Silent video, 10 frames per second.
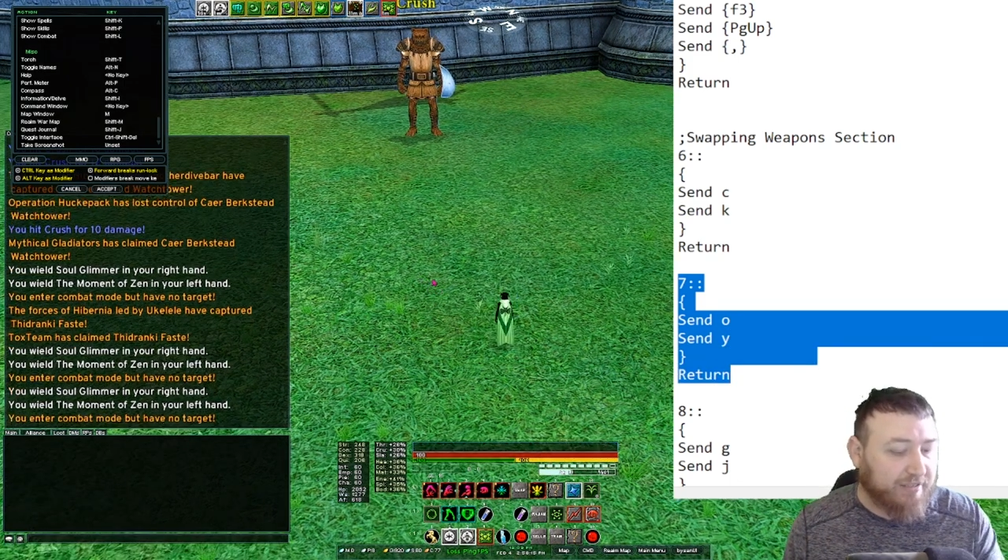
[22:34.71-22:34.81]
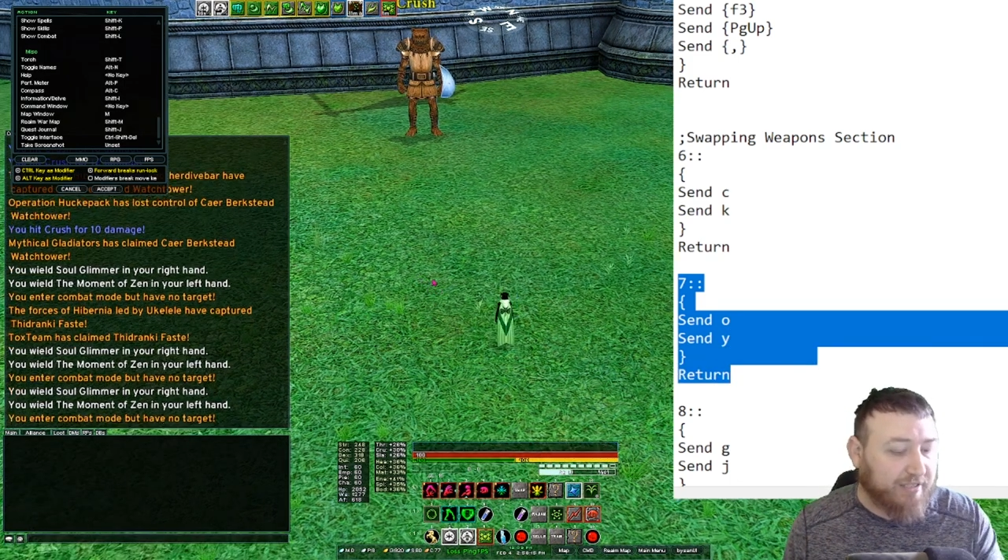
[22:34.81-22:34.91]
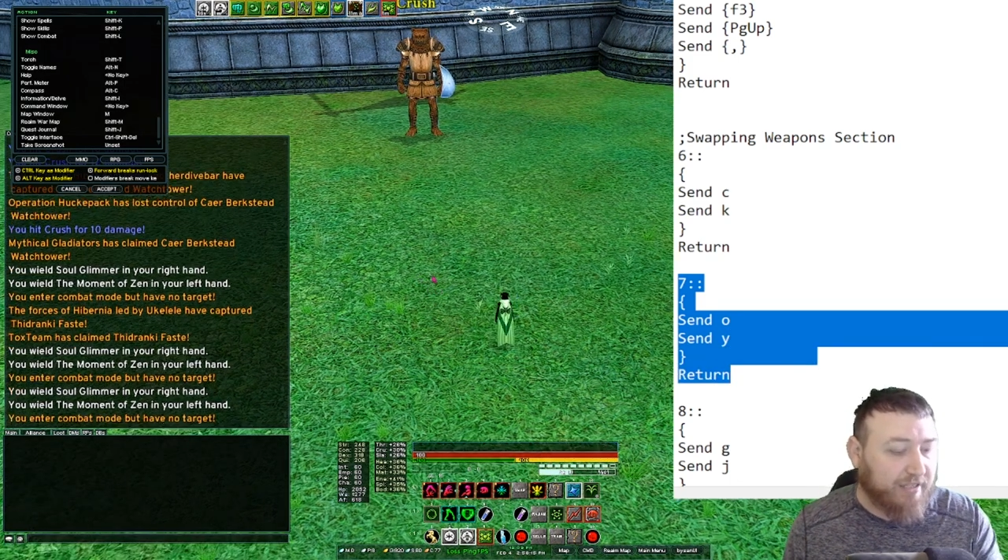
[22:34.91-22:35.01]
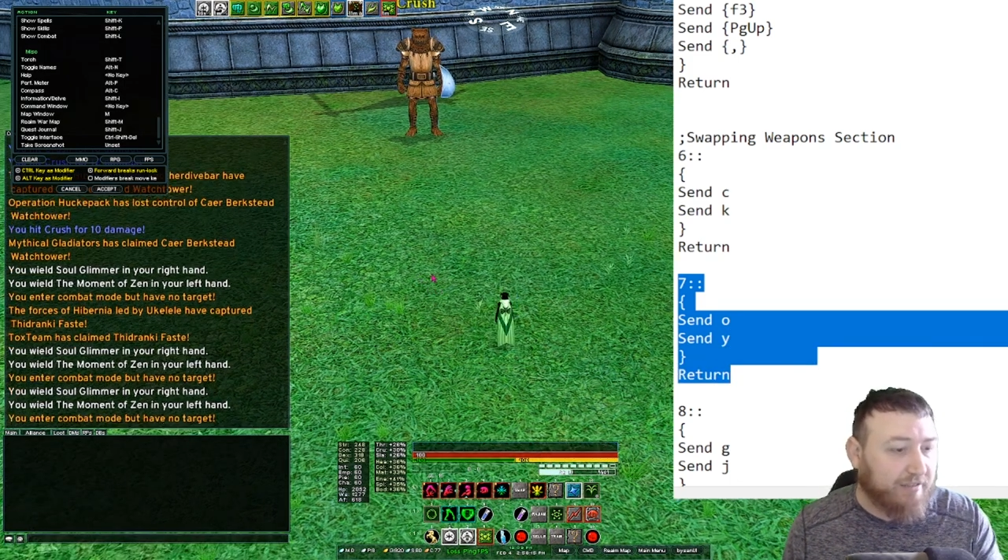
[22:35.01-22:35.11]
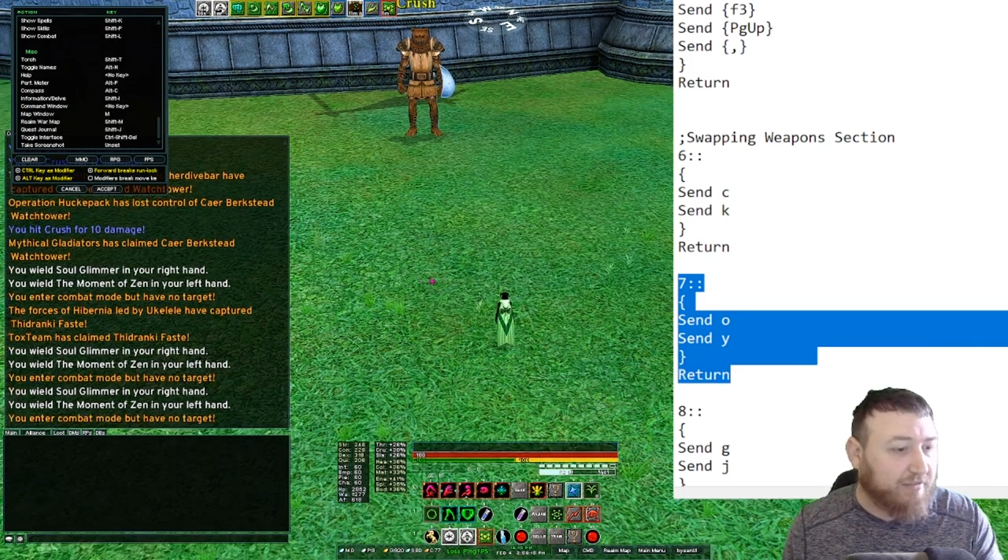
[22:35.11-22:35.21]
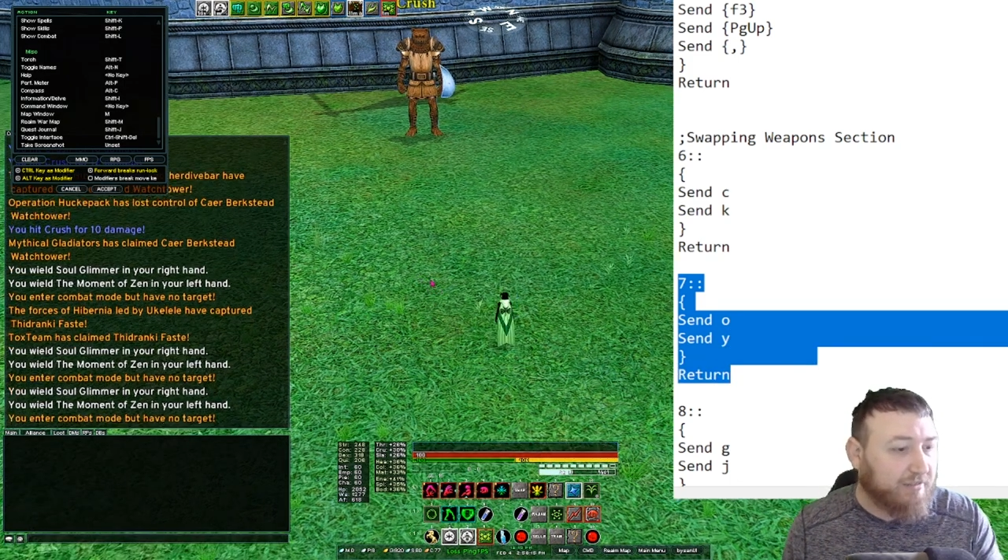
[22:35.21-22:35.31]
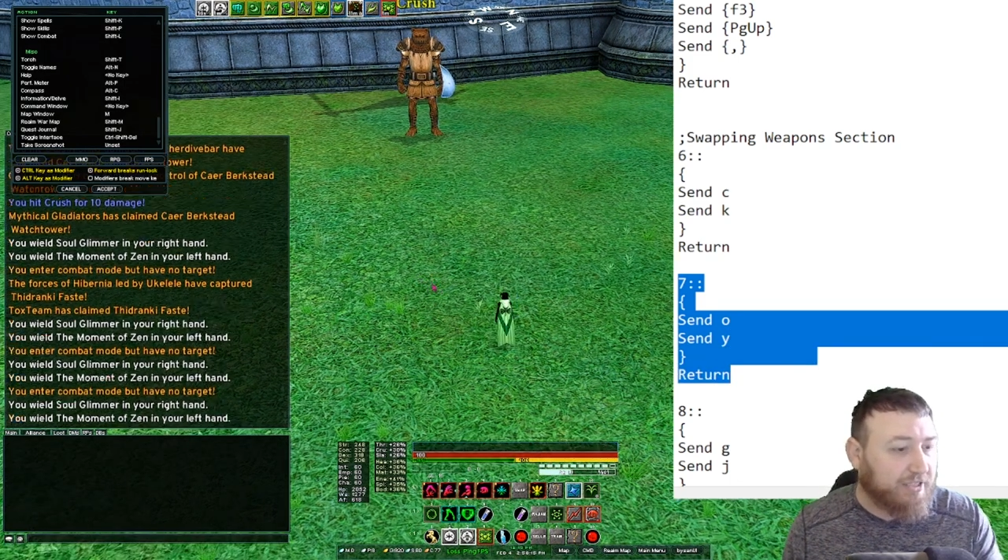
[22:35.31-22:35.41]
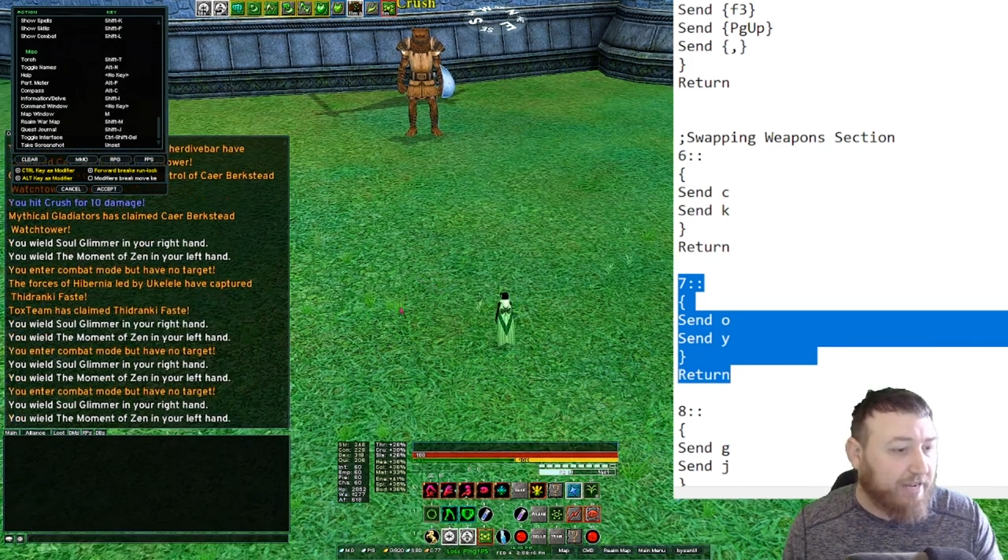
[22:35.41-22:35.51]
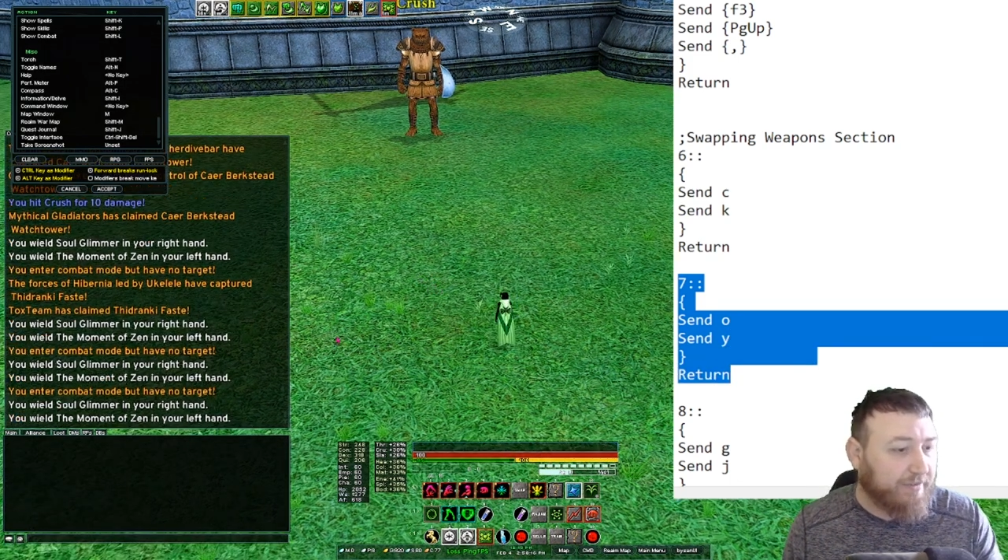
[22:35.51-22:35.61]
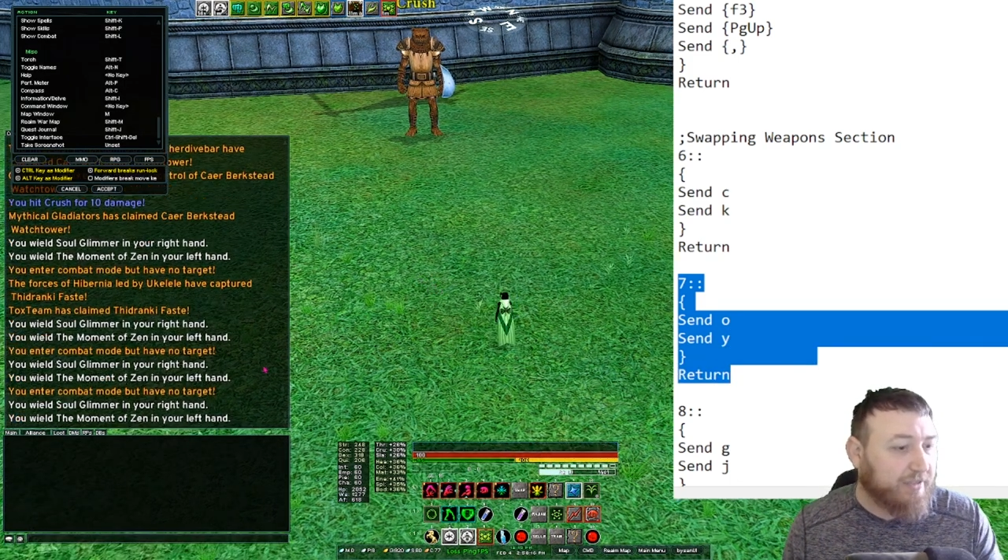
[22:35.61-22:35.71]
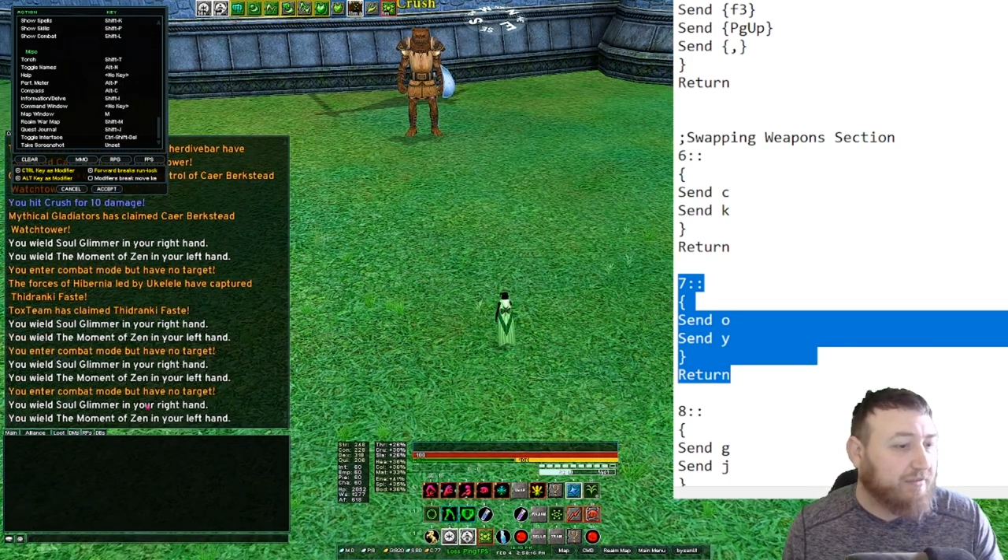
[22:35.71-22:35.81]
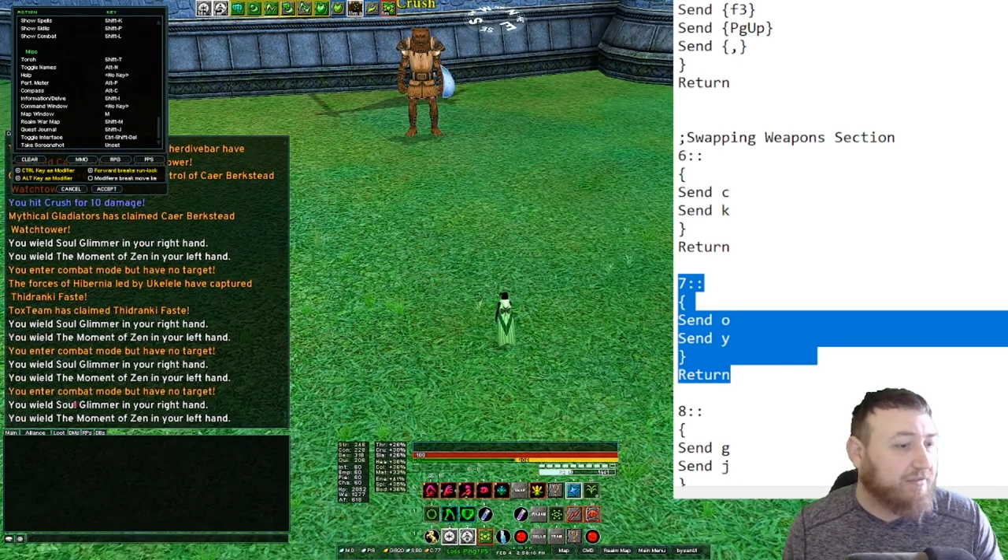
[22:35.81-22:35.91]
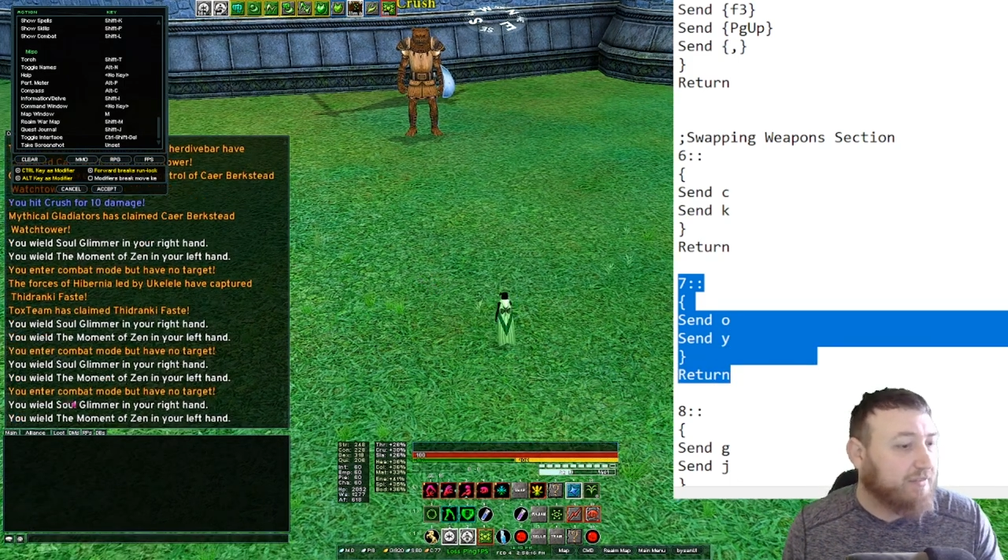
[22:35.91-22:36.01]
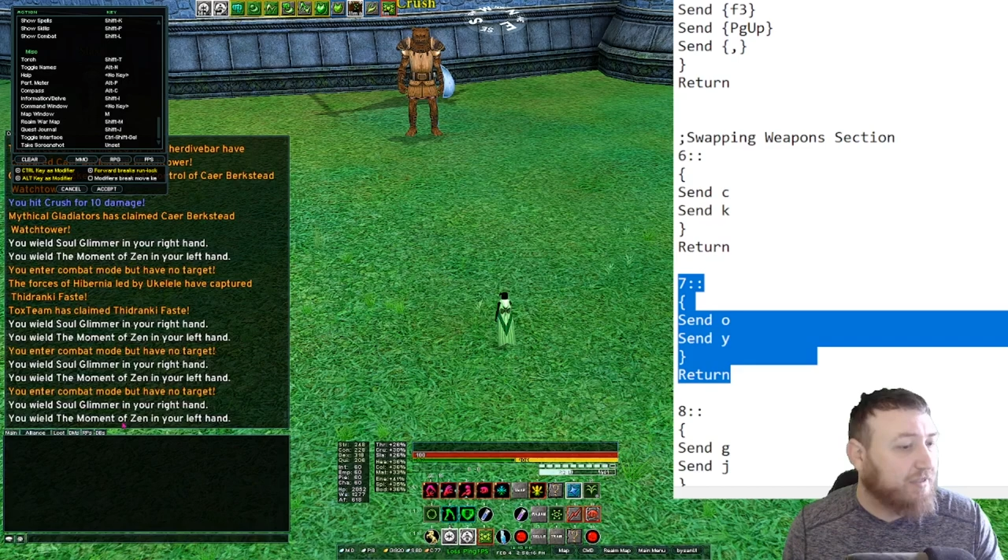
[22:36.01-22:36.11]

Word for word: Zen 7.